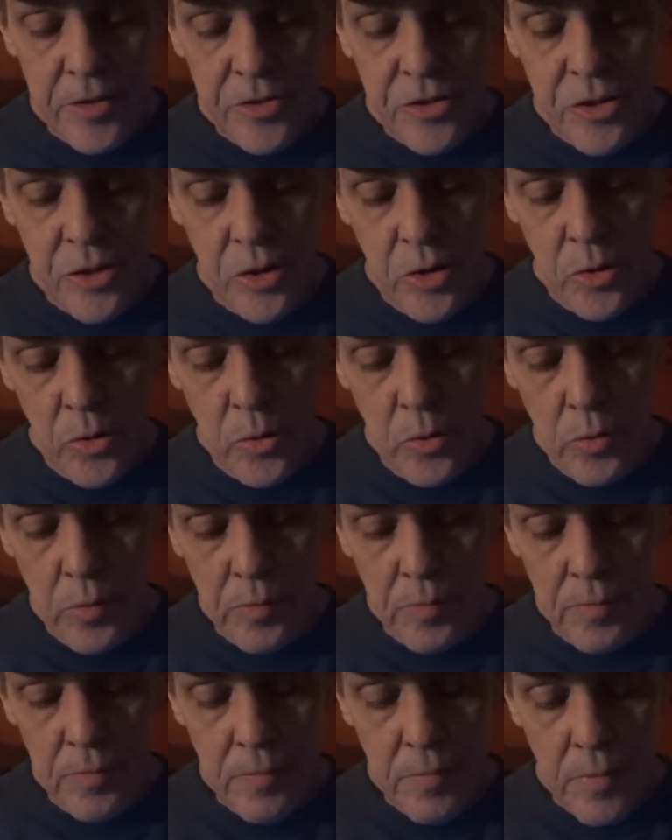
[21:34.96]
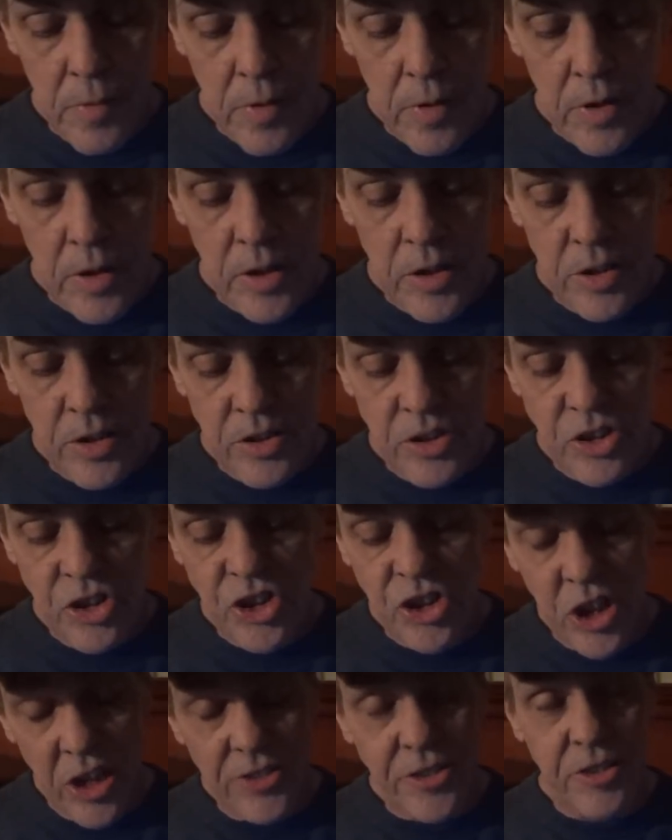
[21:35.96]
to
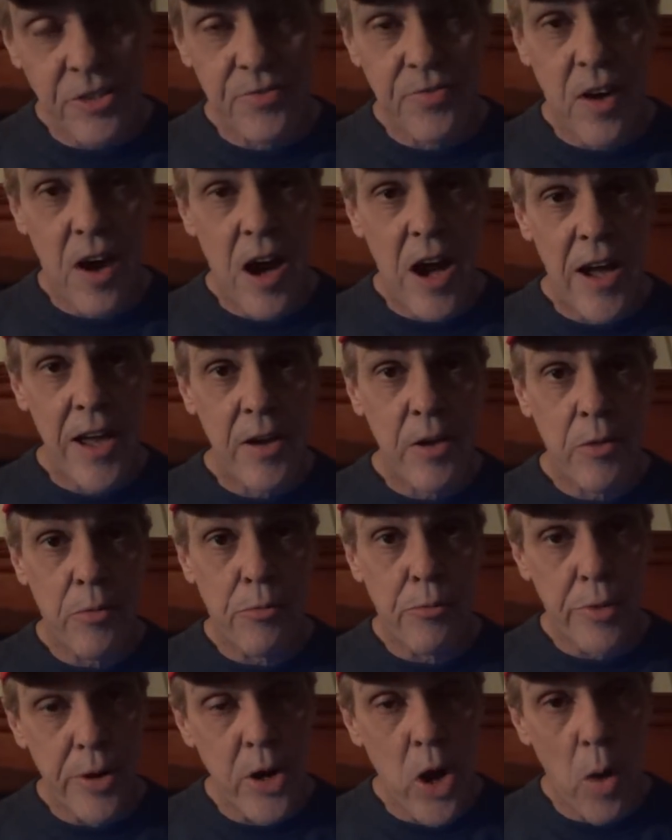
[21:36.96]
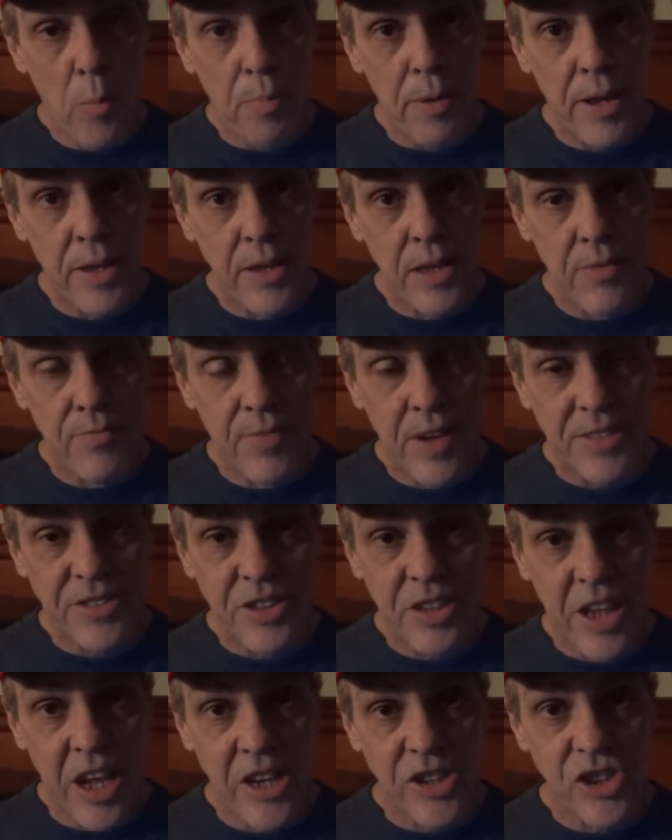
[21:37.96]
justify reopening the
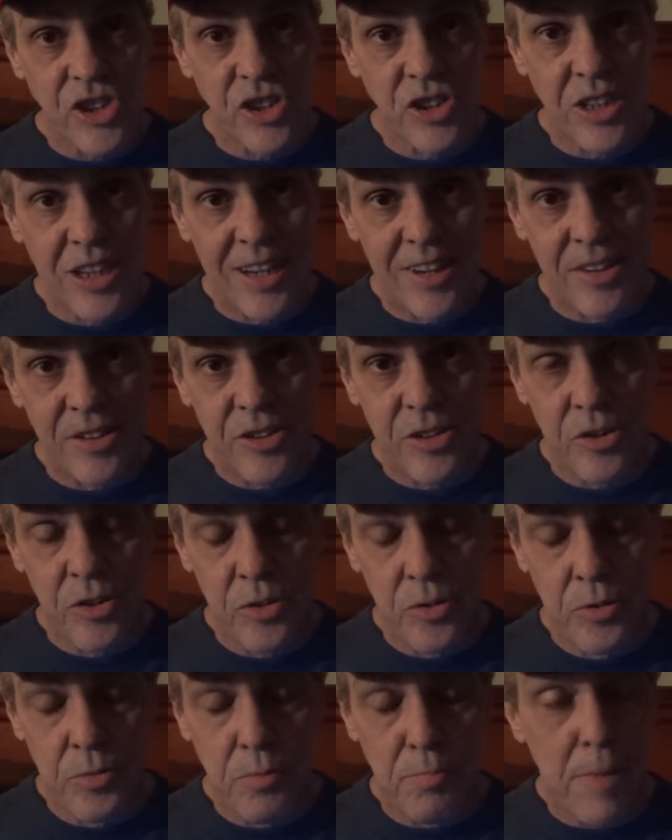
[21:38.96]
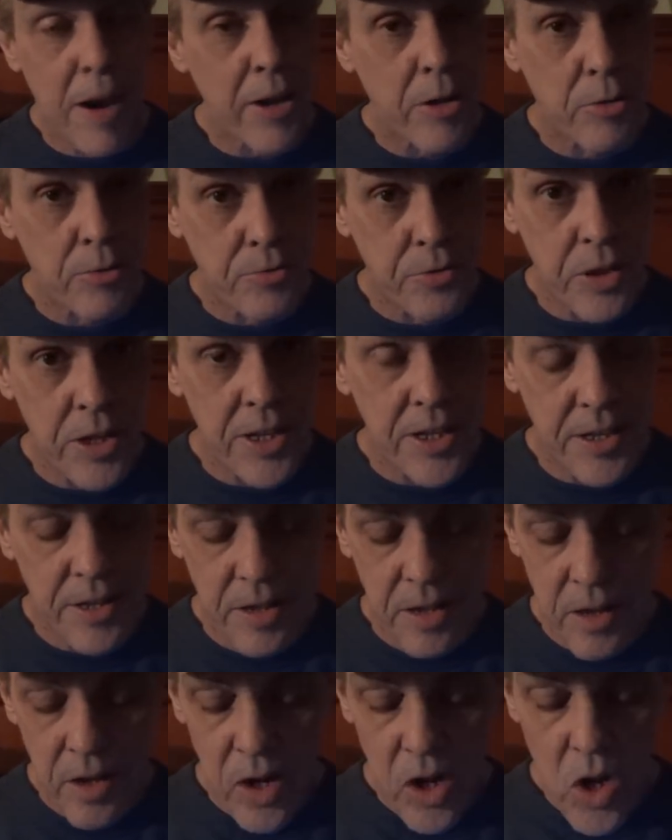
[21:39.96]
investigation into Michael
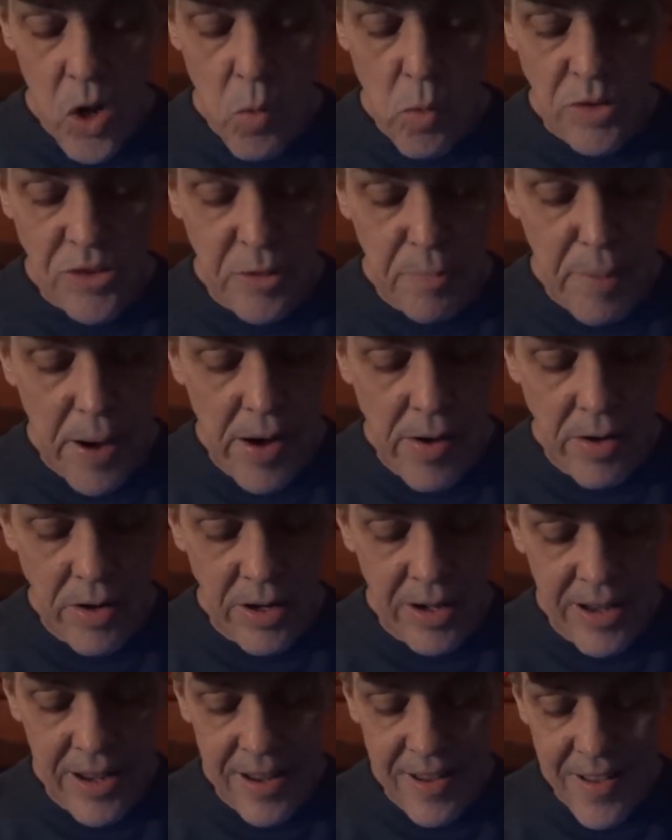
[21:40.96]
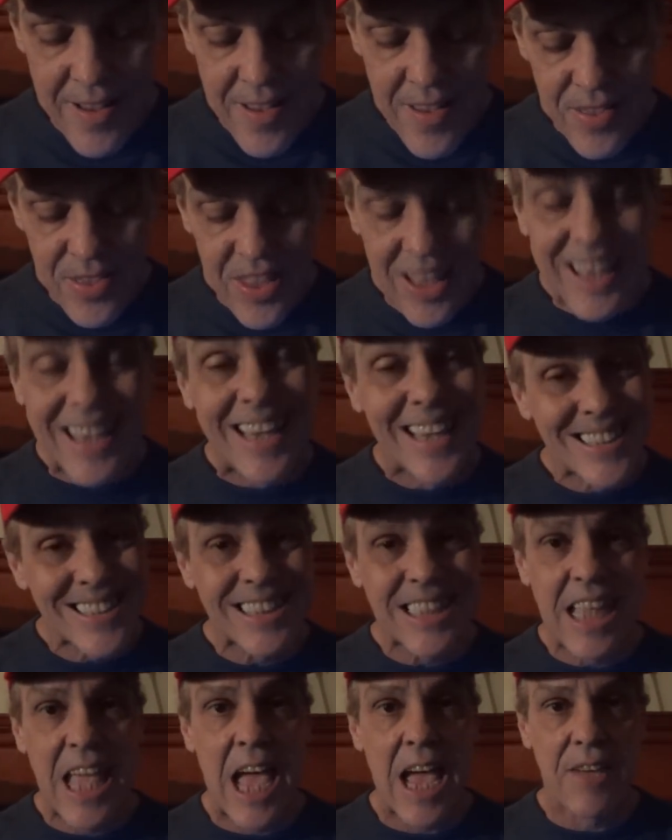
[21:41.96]
Flynn was apparently the
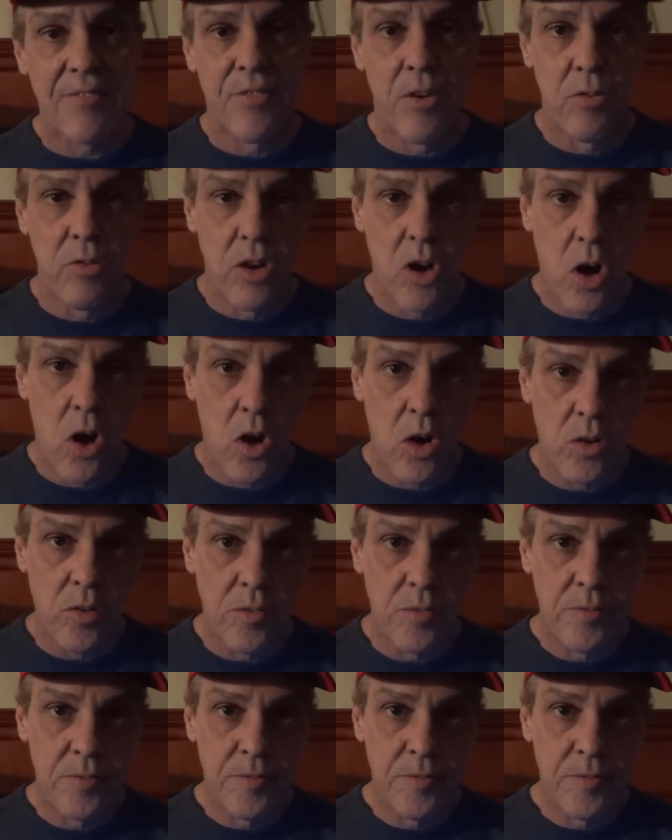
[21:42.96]
Kislyak phone call.